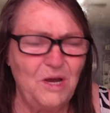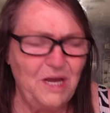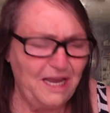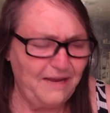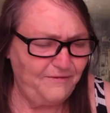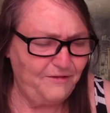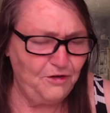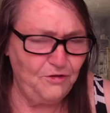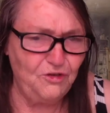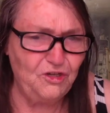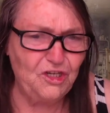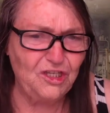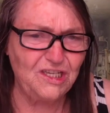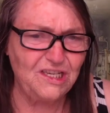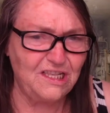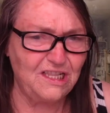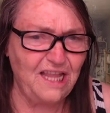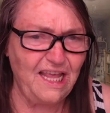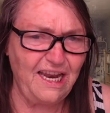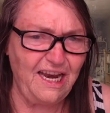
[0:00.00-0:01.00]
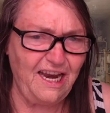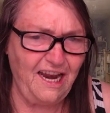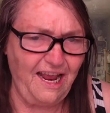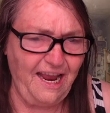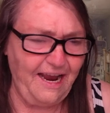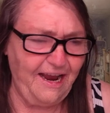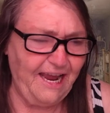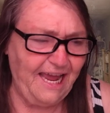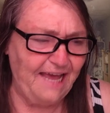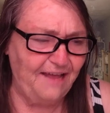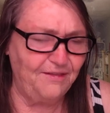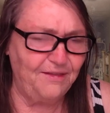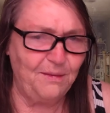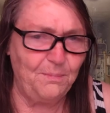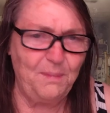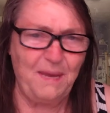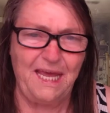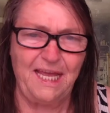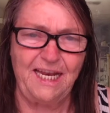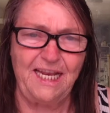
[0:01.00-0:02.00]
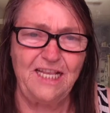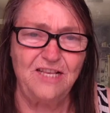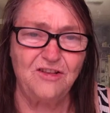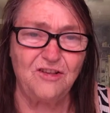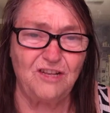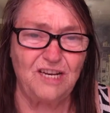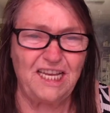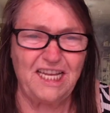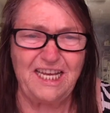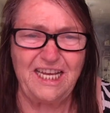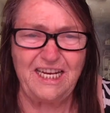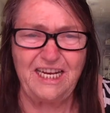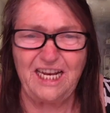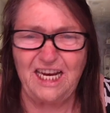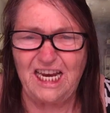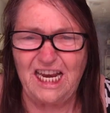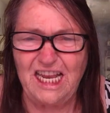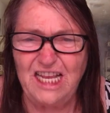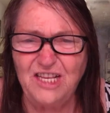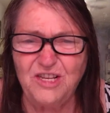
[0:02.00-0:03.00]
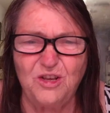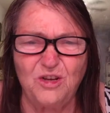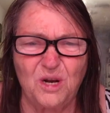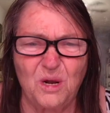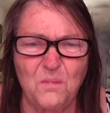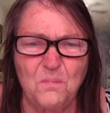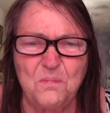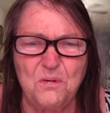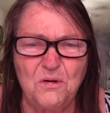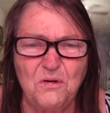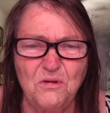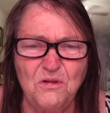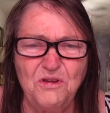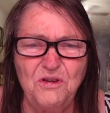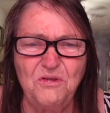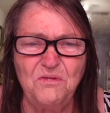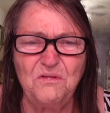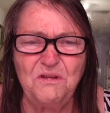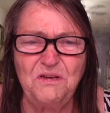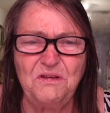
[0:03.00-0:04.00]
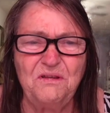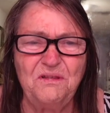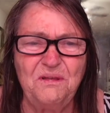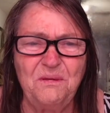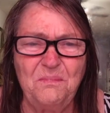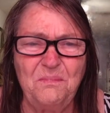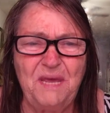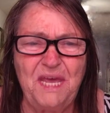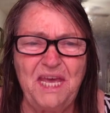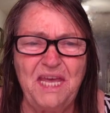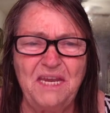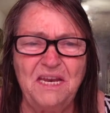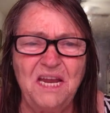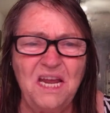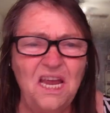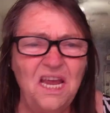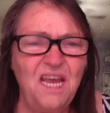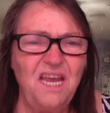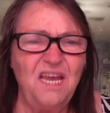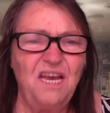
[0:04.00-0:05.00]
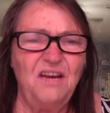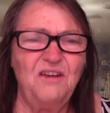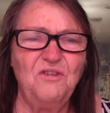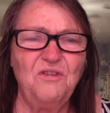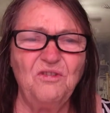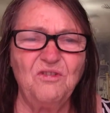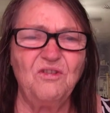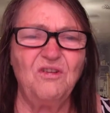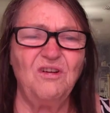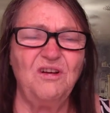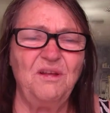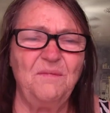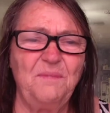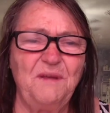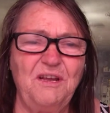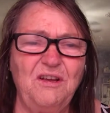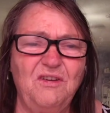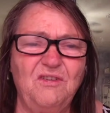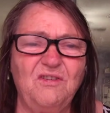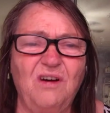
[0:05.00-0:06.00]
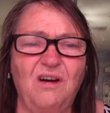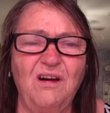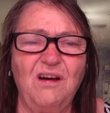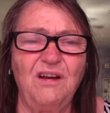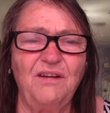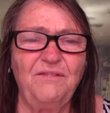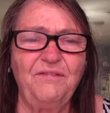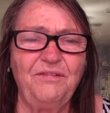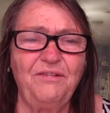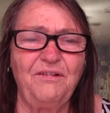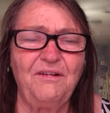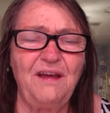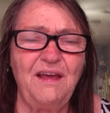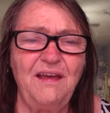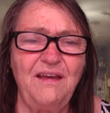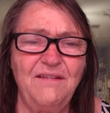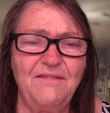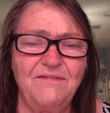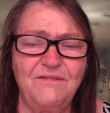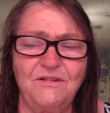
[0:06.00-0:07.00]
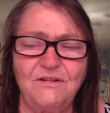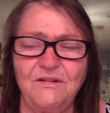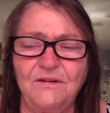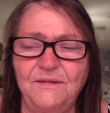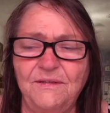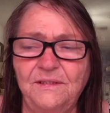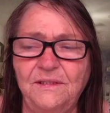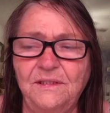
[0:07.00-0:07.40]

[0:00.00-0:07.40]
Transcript: if you just let it hang out the bed, he's going to get it and he's going to pull you into the bed and you're going to be gone forever.